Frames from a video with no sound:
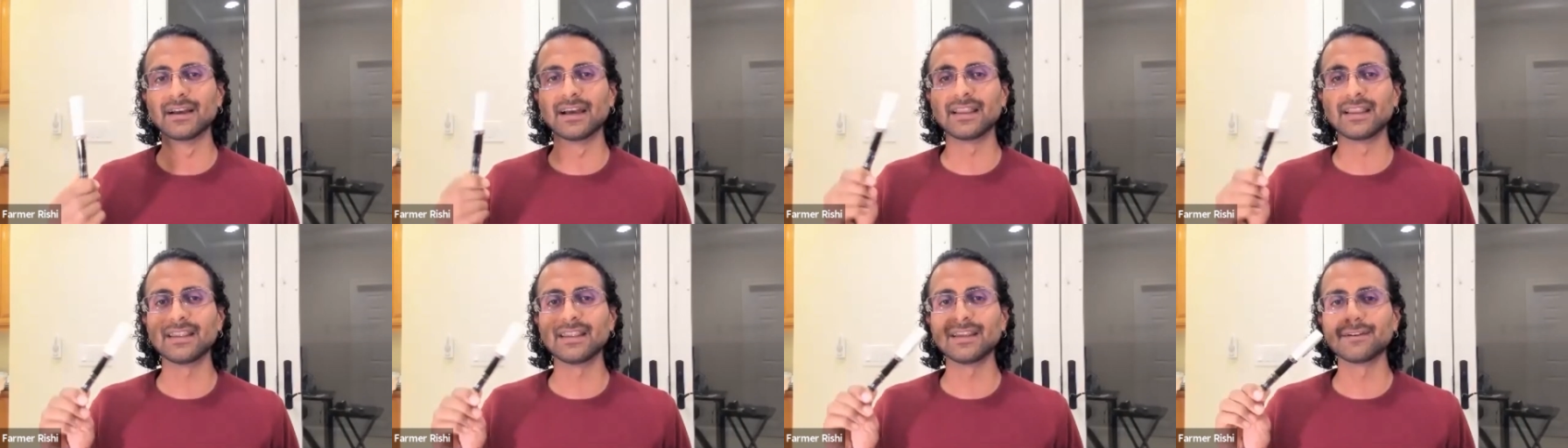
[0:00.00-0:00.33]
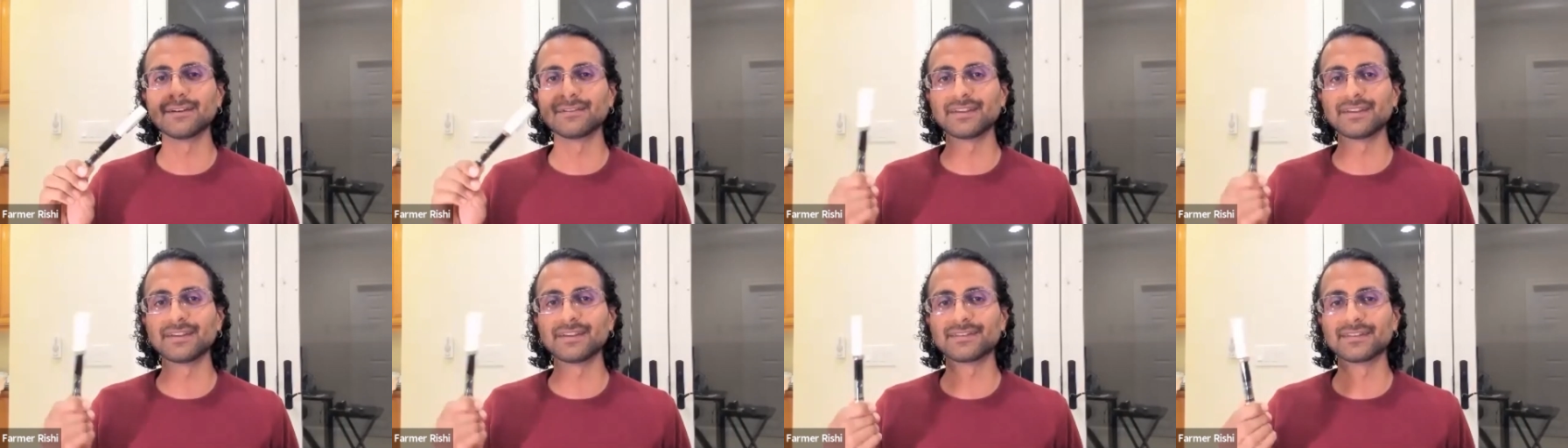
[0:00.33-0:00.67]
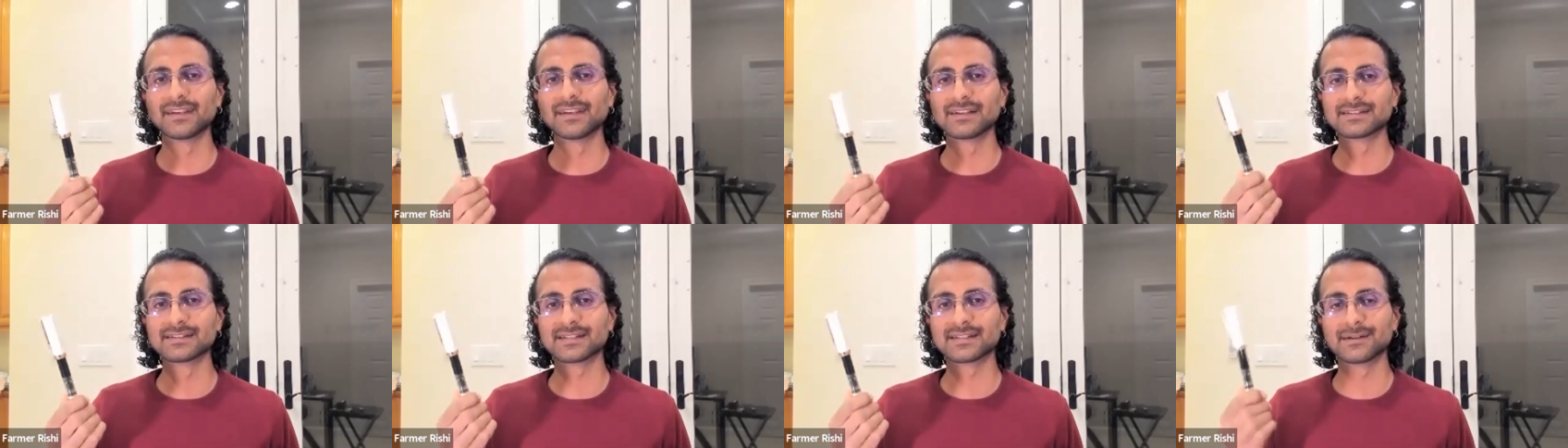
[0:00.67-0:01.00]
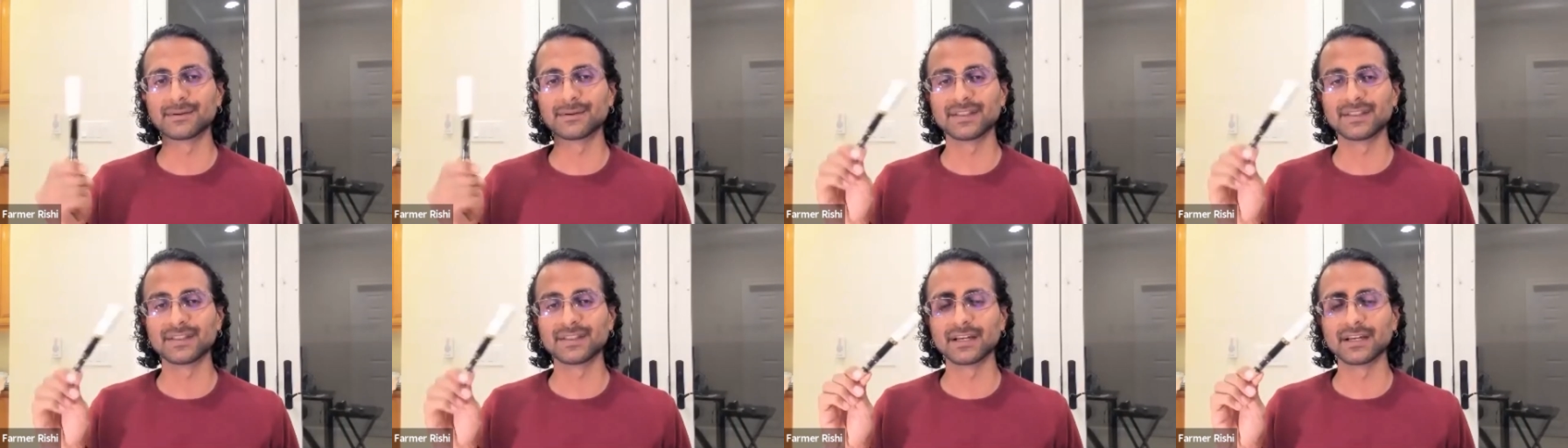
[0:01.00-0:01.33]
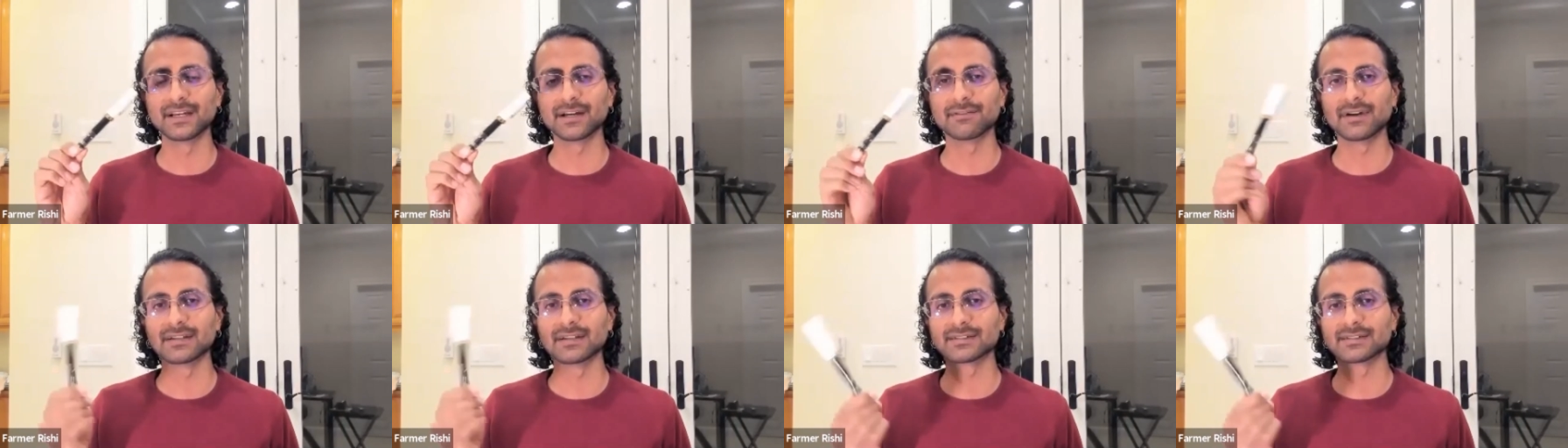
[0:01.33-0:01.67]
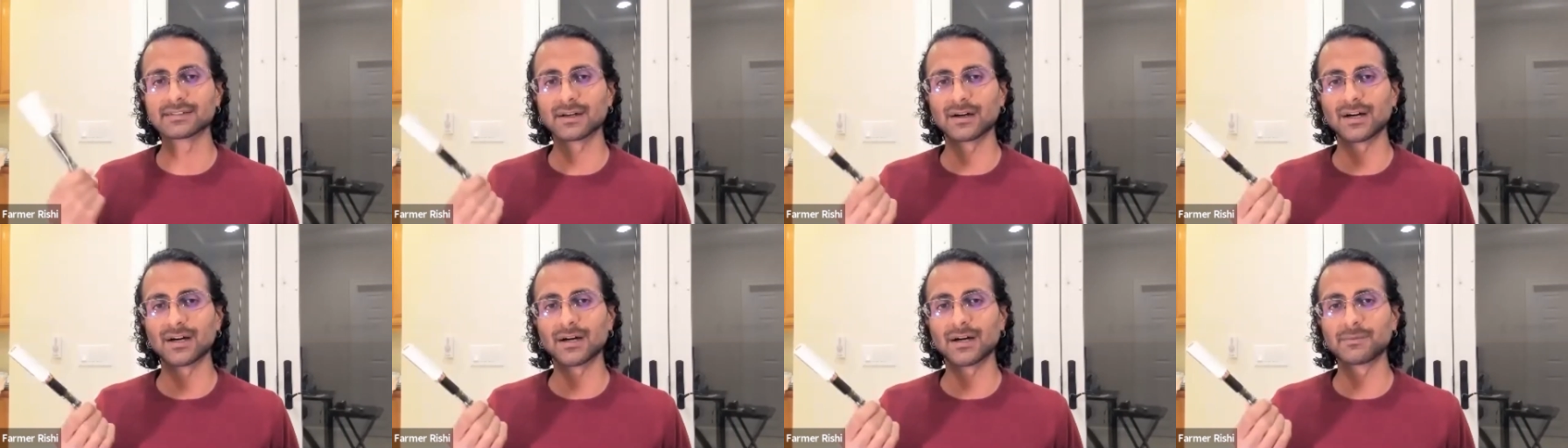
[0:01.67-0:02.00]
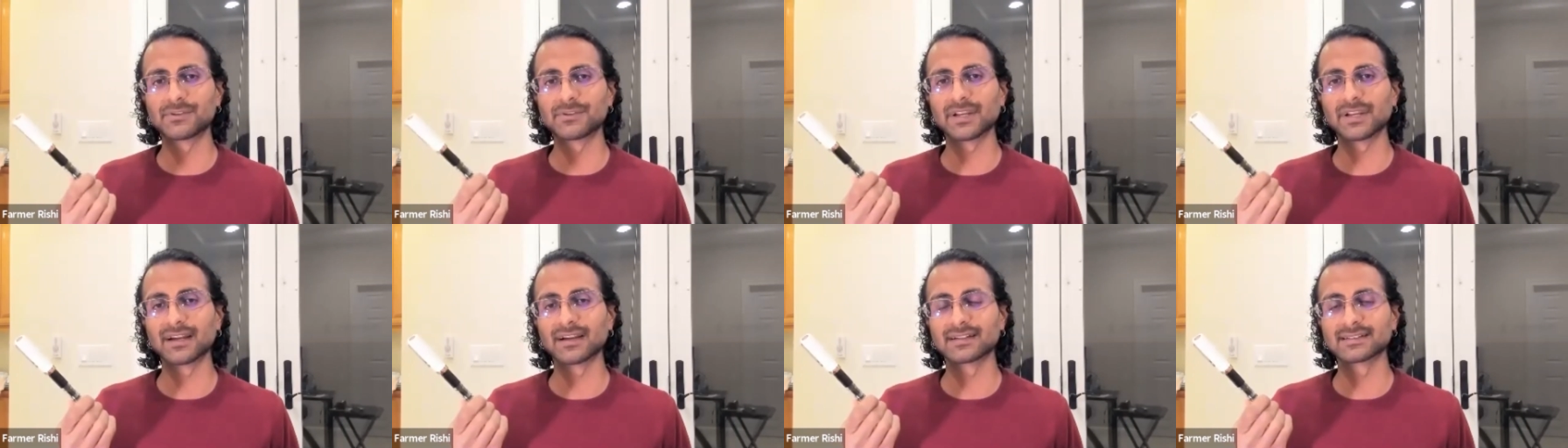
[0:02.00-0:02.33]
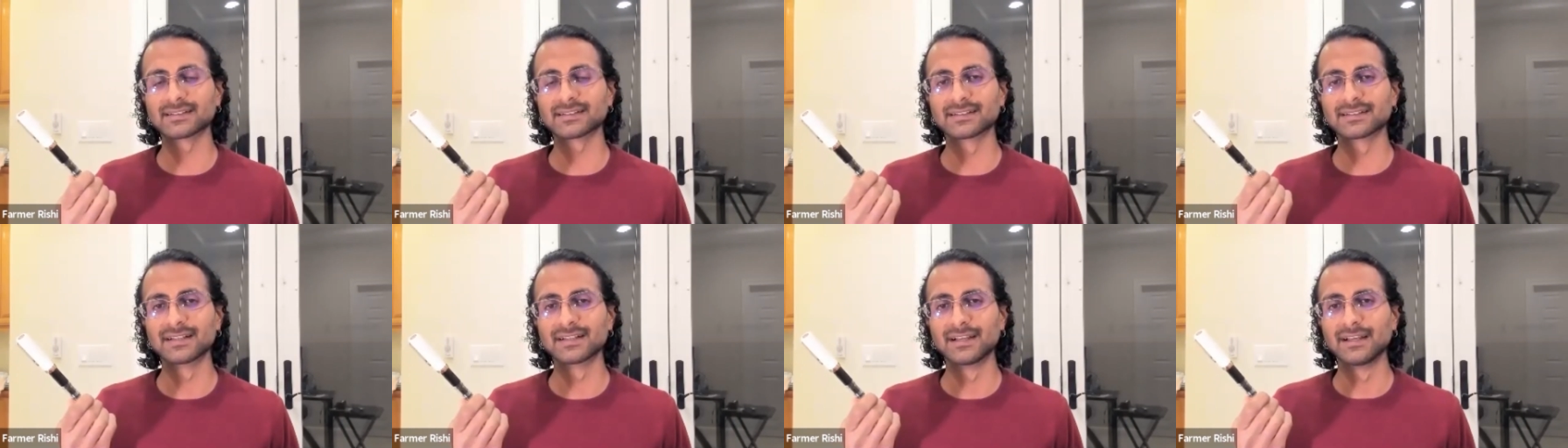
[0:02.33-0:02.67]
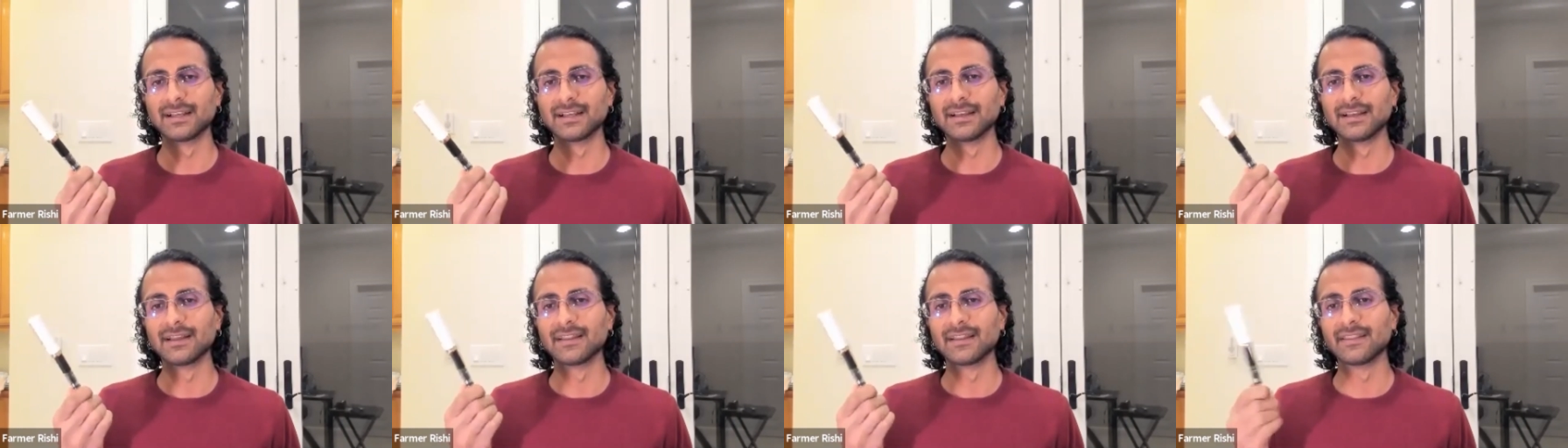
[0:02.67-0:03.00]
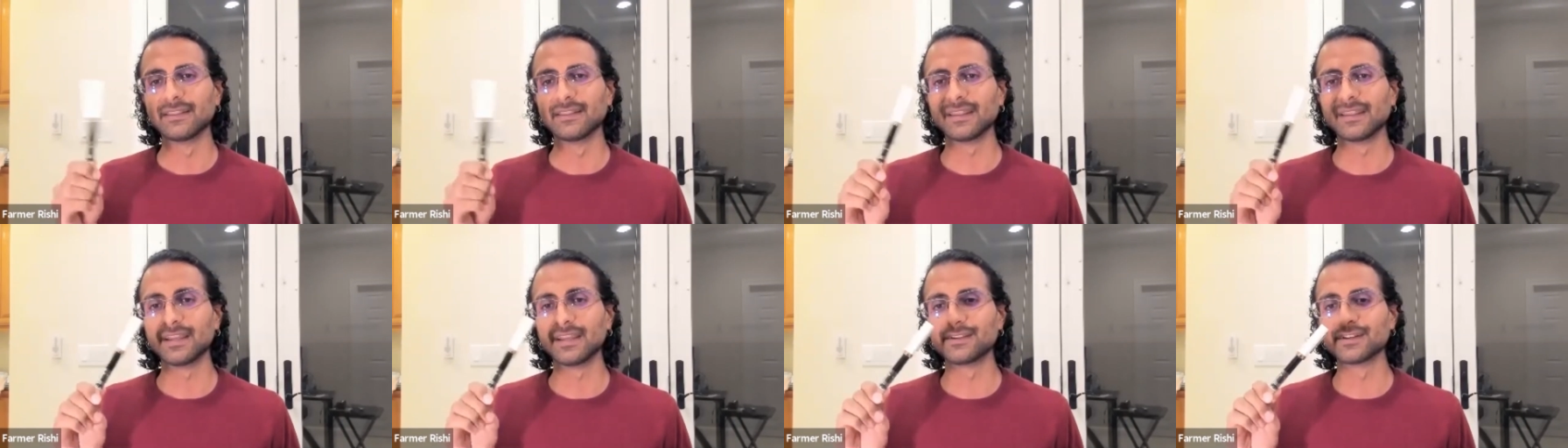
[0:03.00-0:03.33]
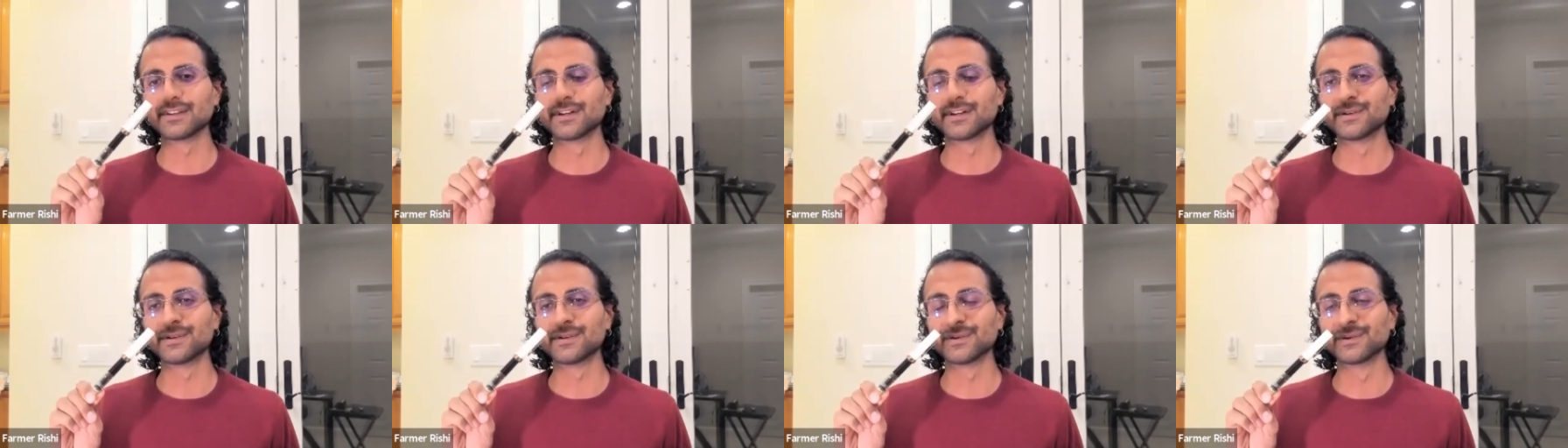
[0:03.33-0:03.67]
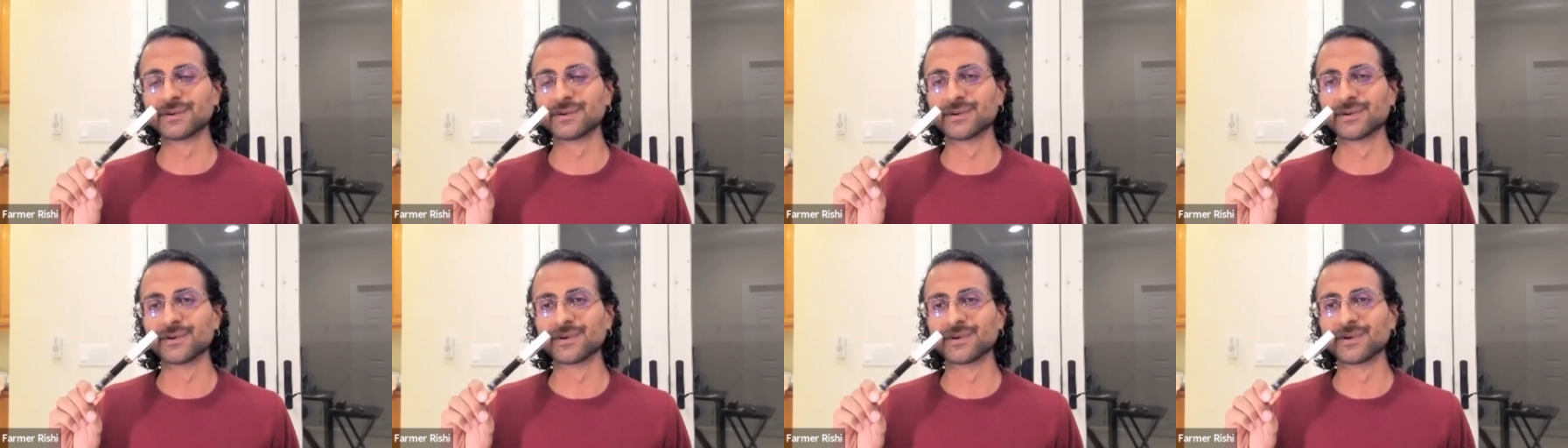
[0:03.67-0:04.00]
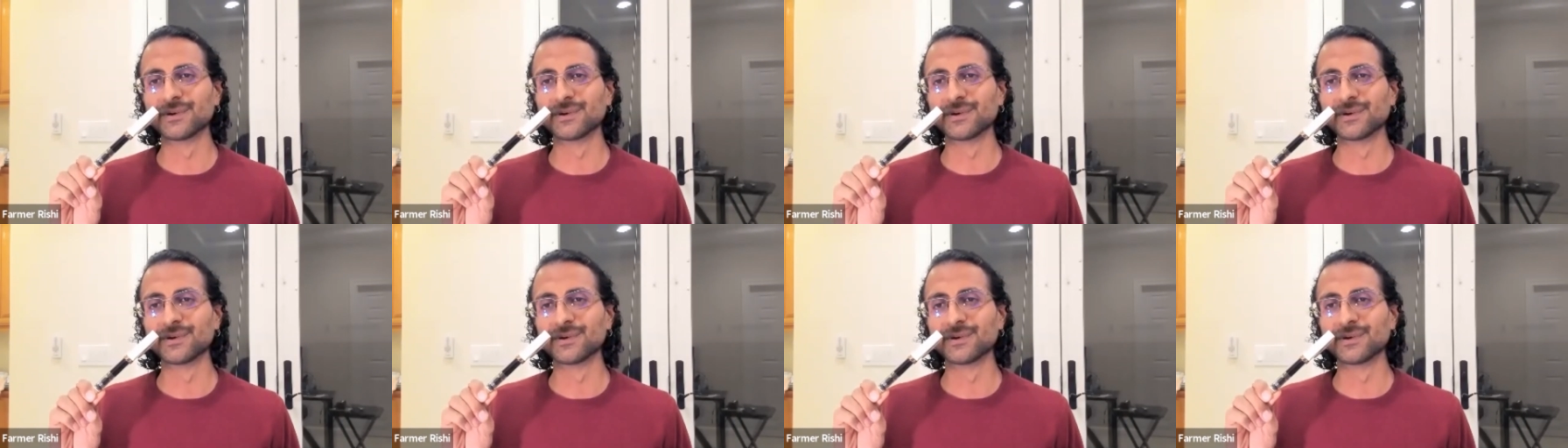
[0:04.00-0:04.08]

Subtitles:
any of these things that we think of as objects, they don't